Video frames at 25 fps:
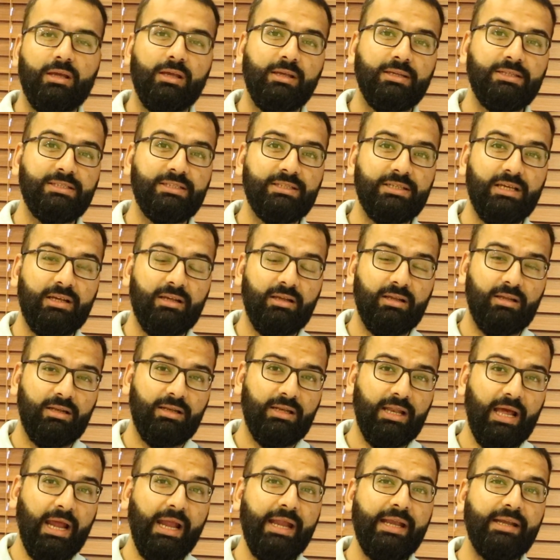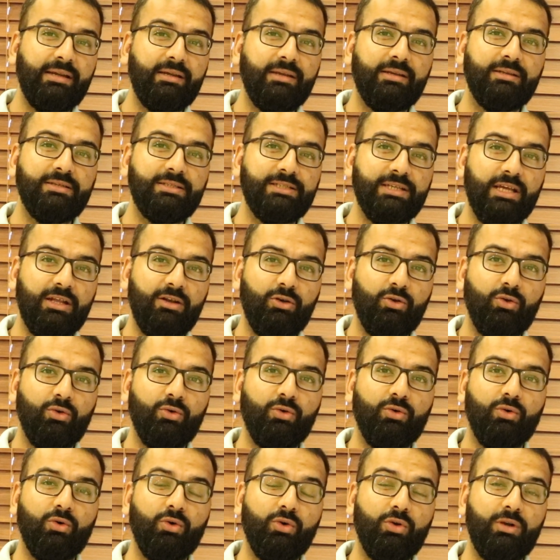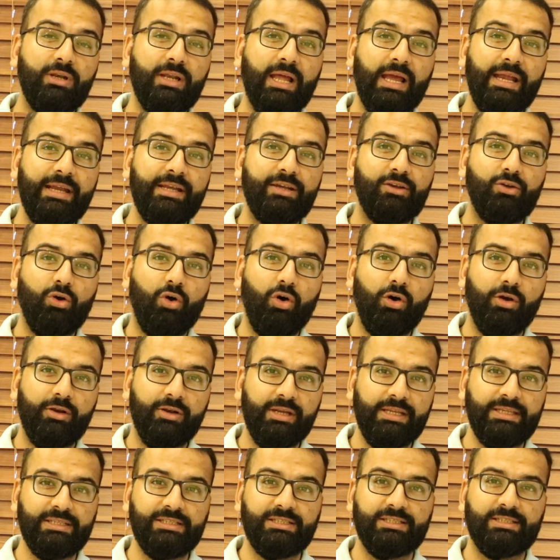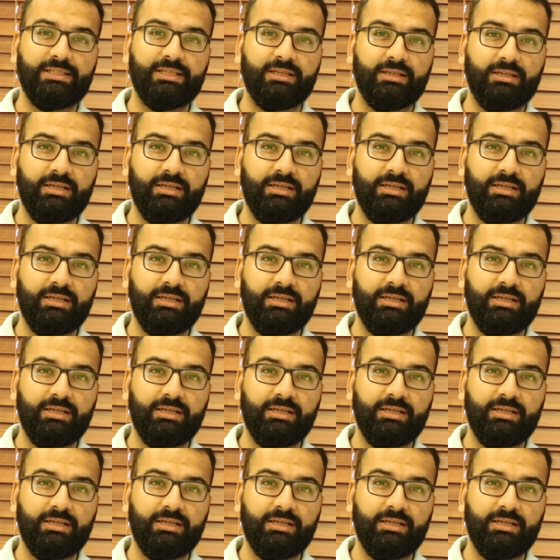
Light yellow or light orange